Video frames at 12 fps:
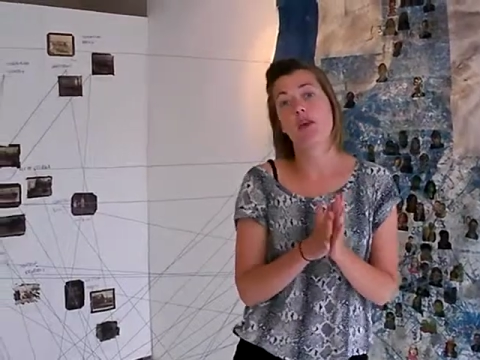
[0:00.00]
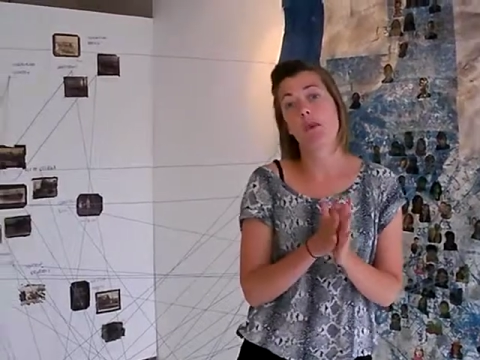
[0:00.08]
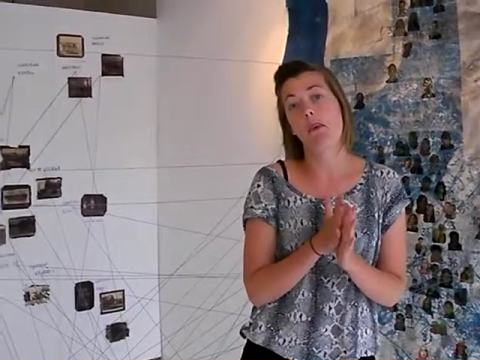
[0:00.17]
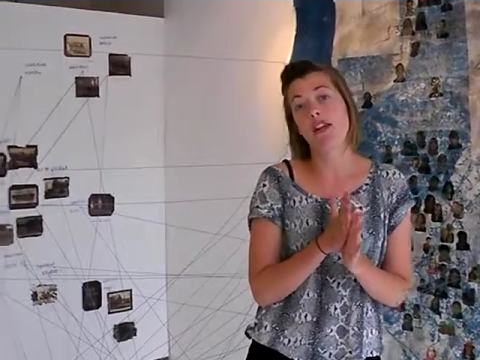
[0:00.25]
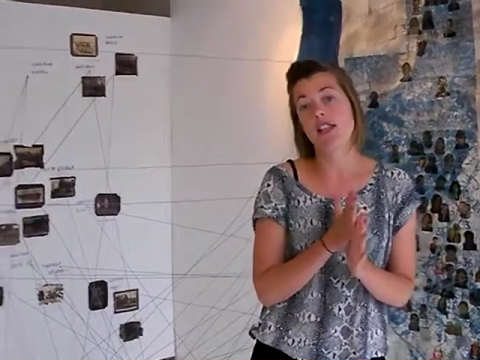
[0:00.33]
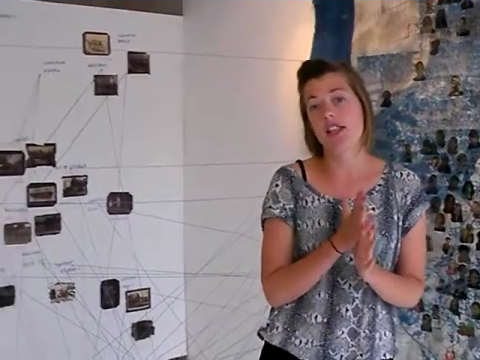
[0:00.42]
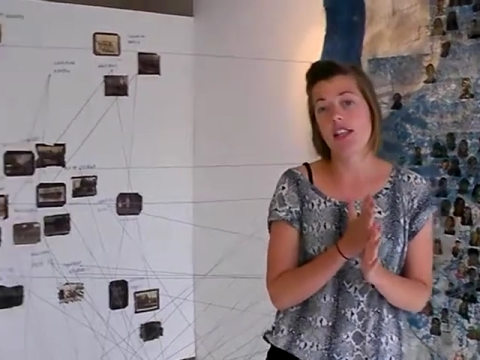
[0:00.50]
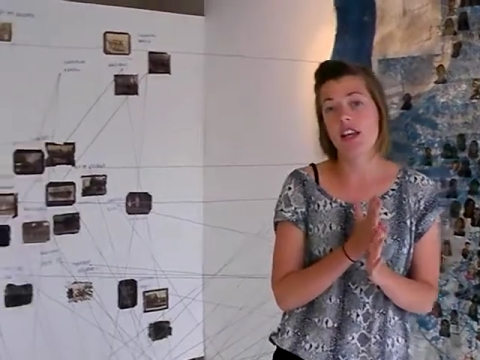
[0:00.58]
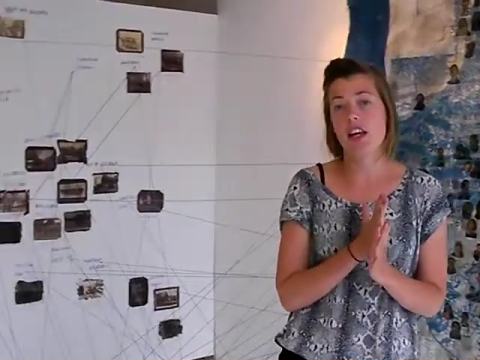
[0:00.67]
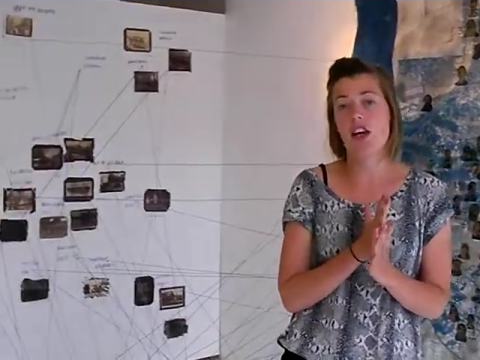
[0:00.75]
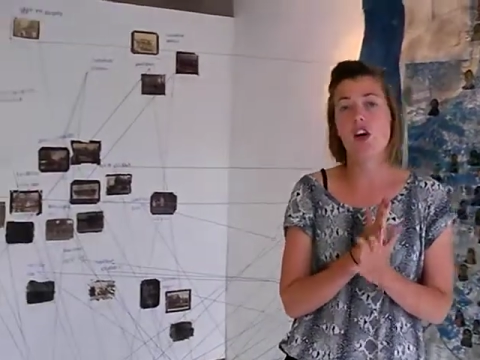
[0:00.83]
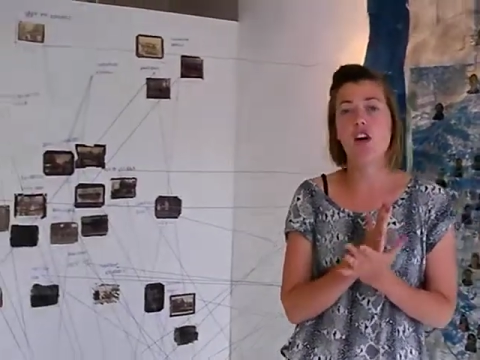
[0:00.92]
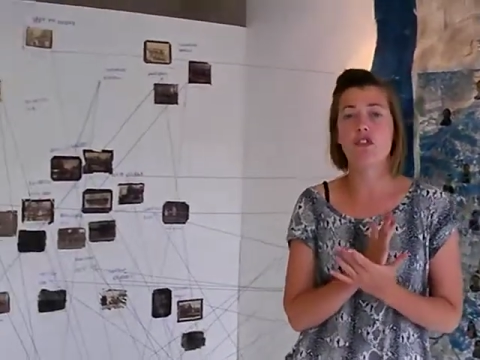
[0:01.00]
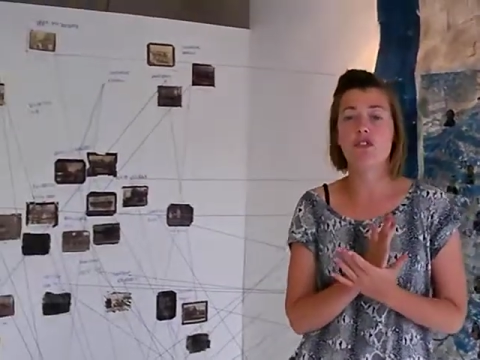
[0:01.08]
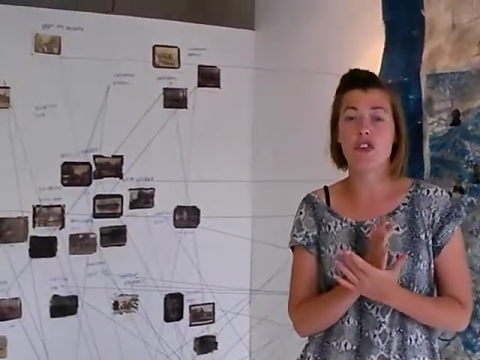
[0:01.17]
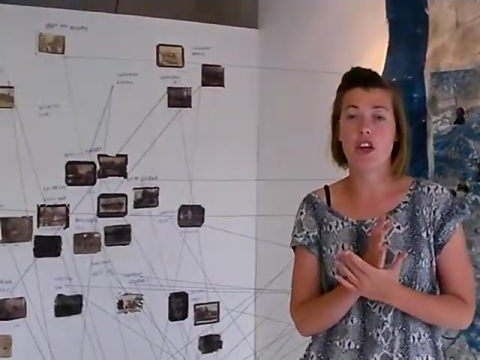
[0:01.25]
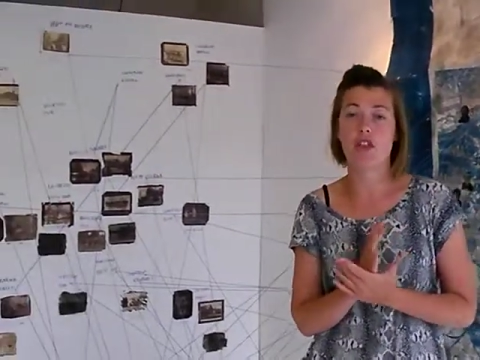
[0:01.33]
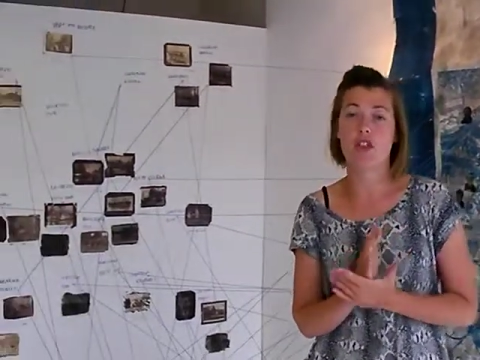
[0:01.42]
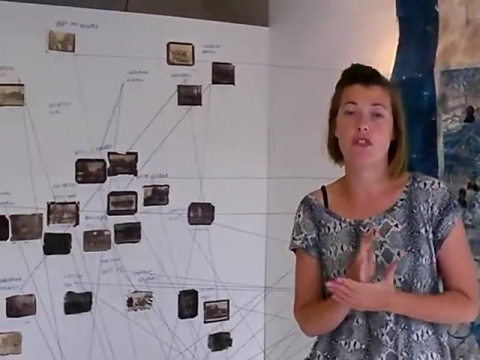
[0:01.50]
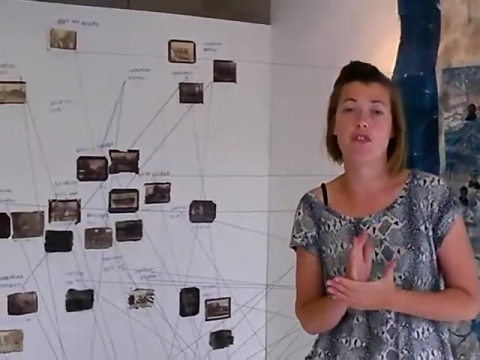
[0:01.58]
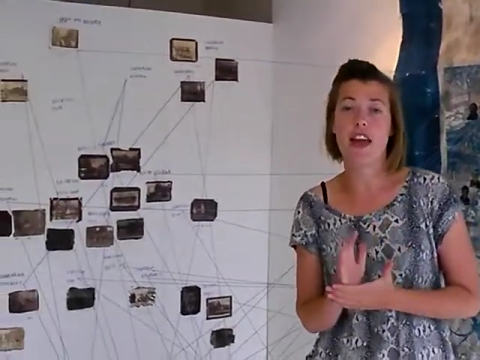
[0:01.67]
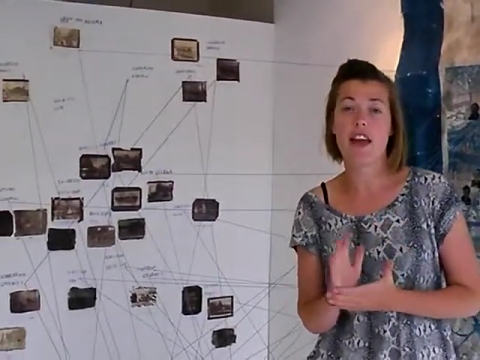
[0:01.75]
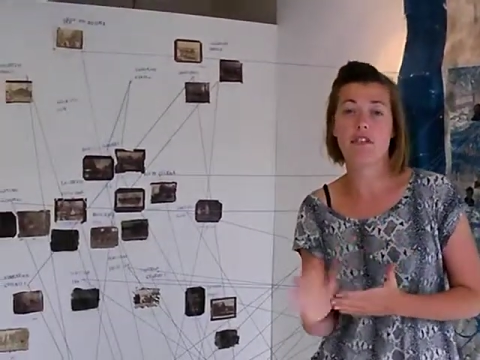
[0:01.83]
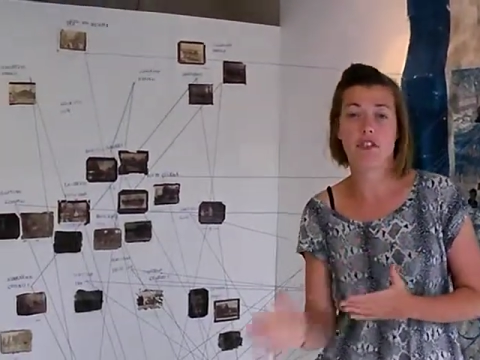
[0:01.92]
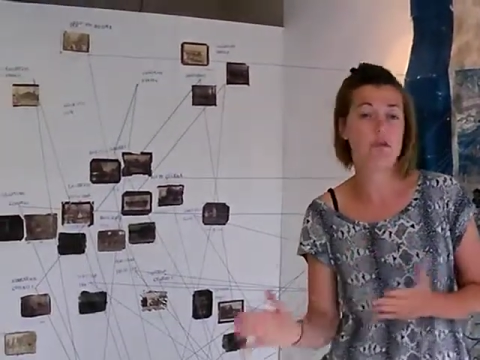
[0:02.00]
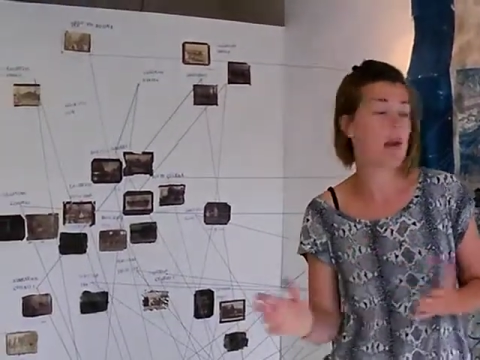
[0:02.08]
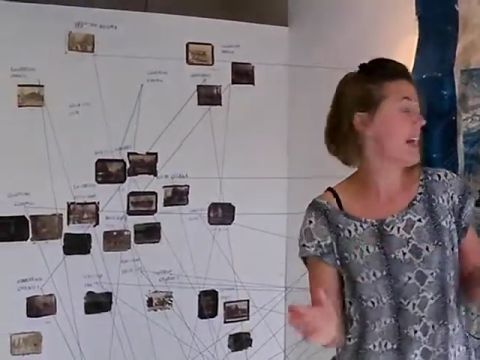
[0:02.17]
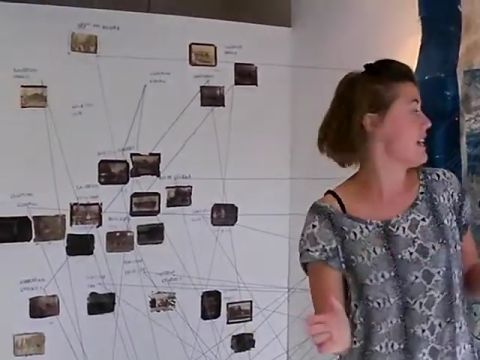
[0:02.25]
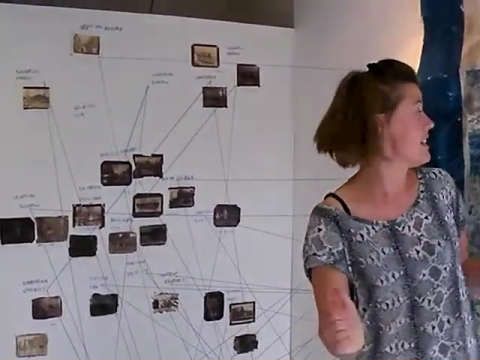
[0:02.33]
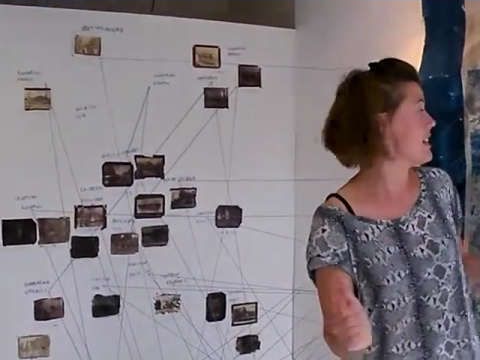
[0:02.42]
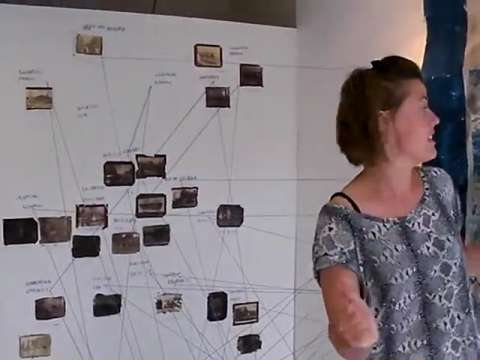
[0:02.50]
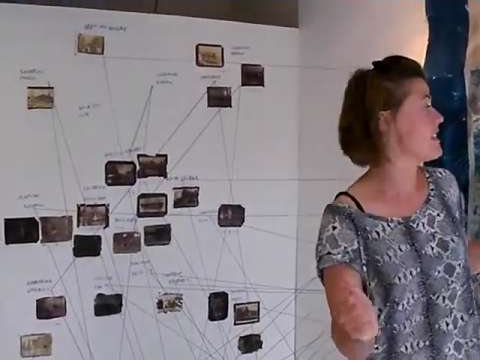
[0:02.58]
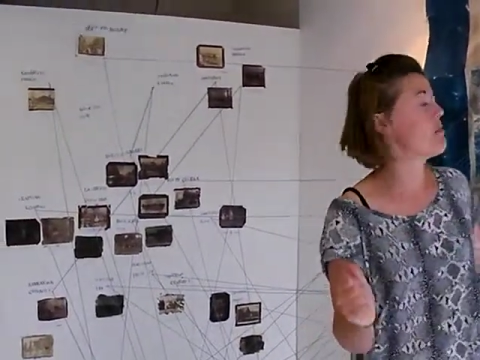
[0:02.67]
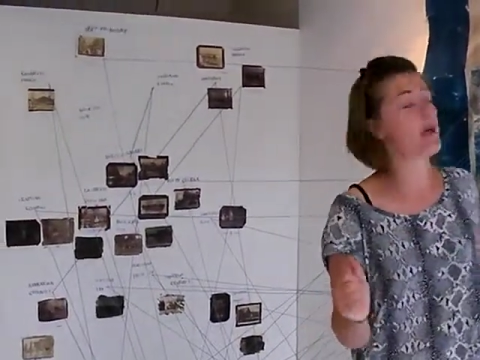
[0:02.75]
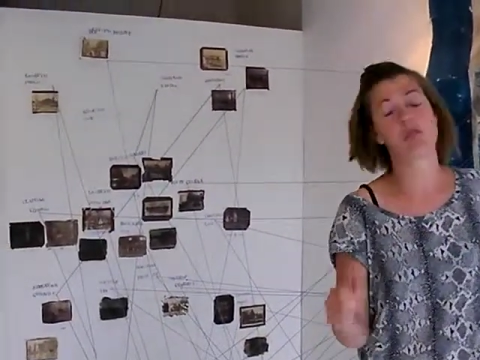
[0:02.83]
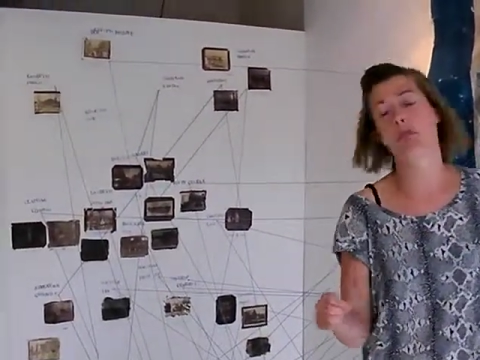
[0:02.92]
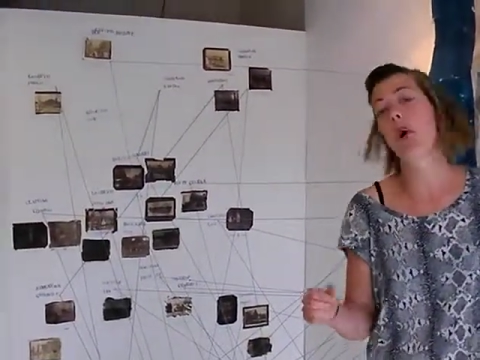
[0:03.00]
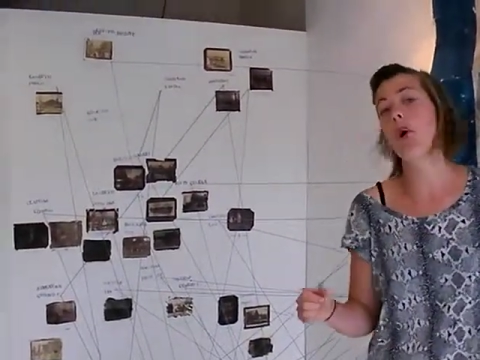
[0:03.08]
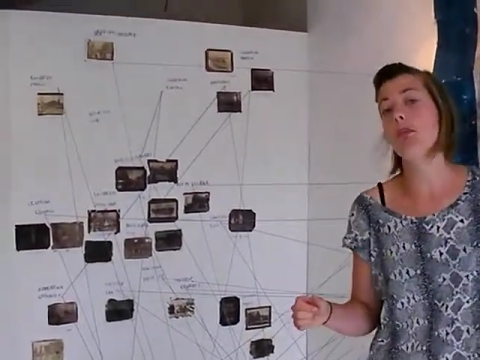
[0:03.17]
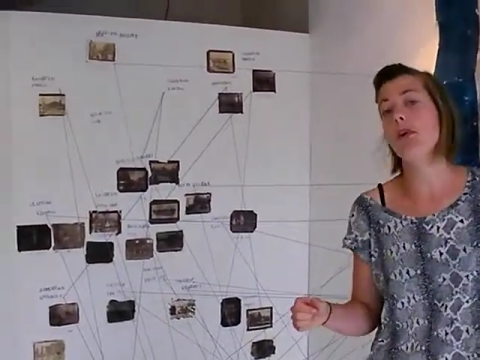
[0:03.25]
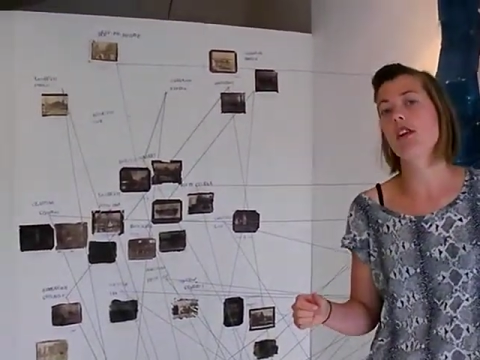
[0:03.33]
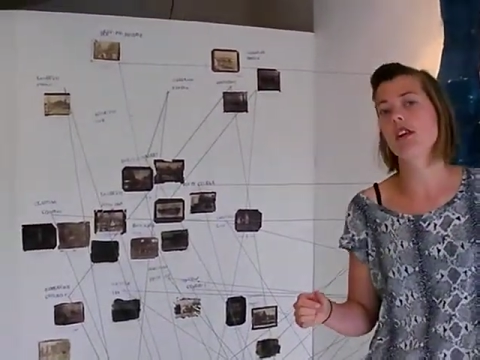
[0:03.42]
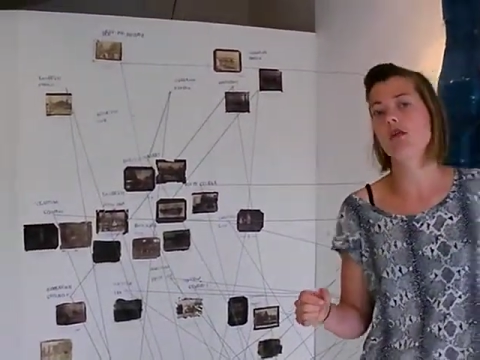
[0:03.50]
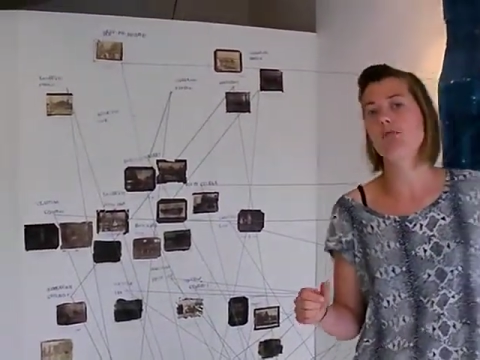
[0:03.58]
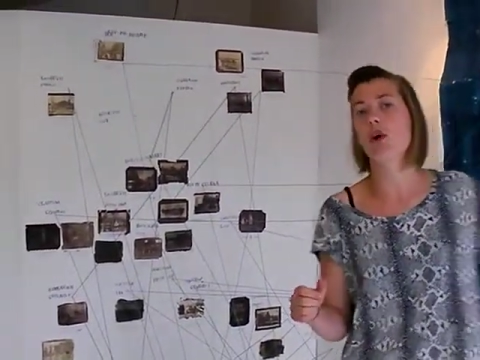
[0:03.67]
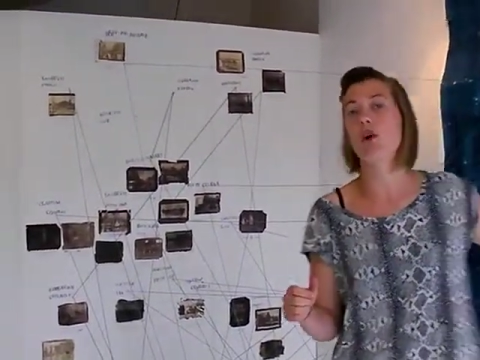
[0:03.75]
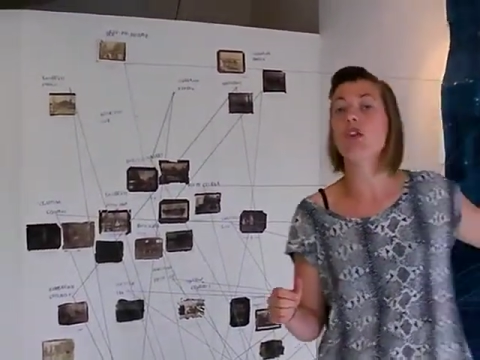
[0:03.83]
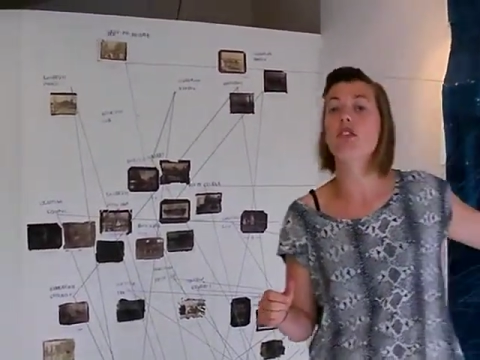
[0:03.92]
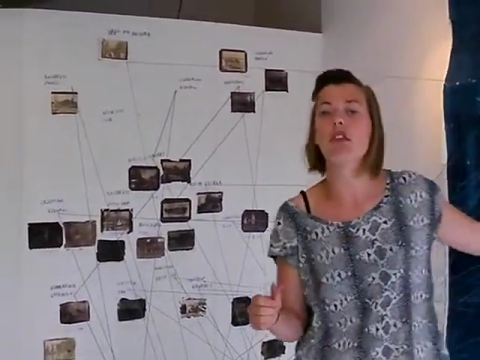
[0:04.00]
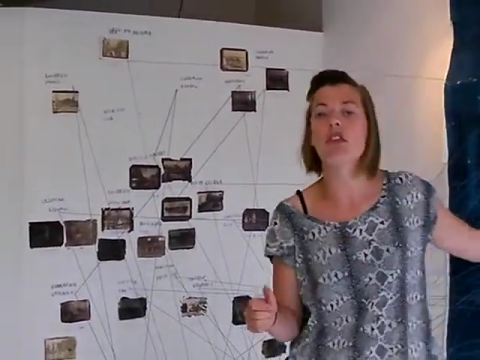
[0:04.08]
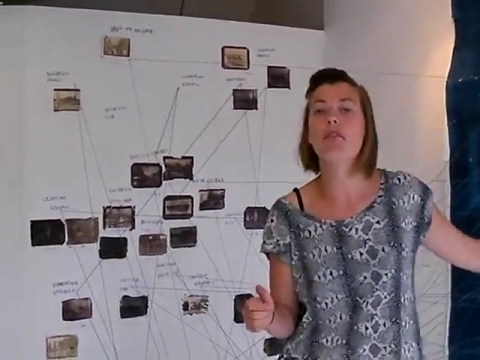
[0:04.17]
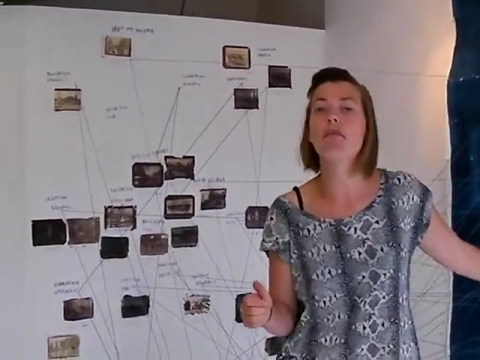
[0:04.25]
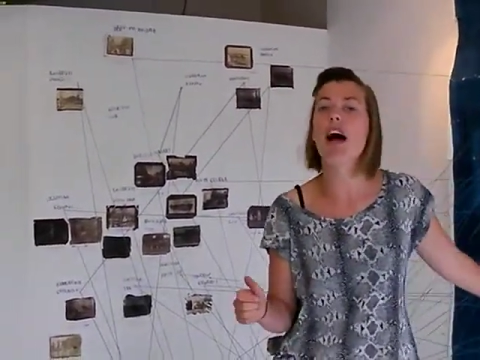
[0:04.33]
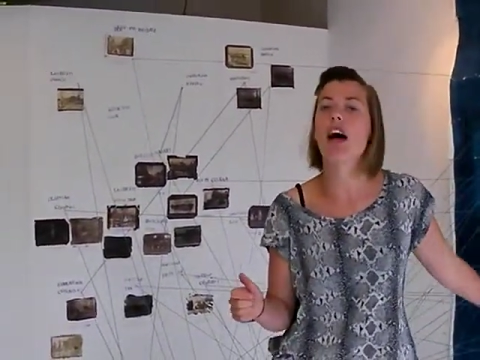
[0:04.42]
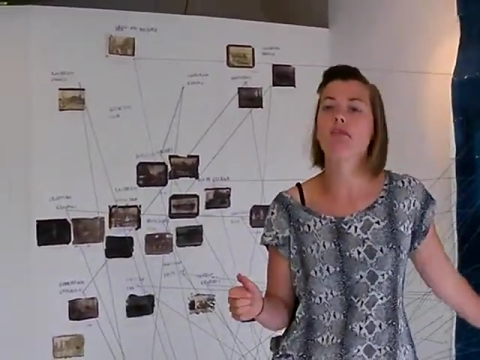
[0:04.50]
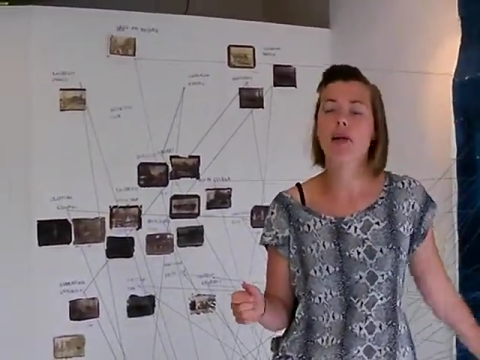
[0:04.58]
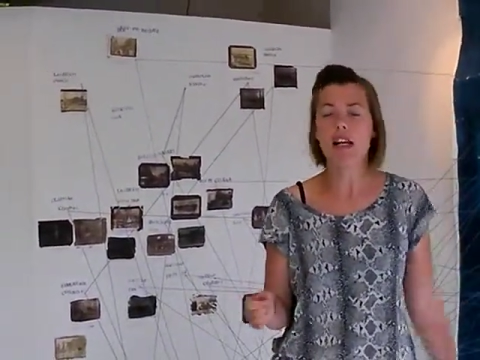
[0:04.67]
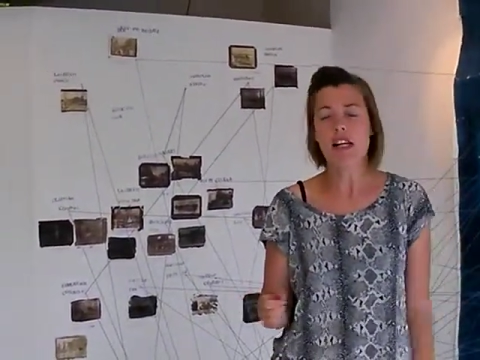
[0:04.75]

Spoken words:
printing of those favourite places, the most popular spots on the map.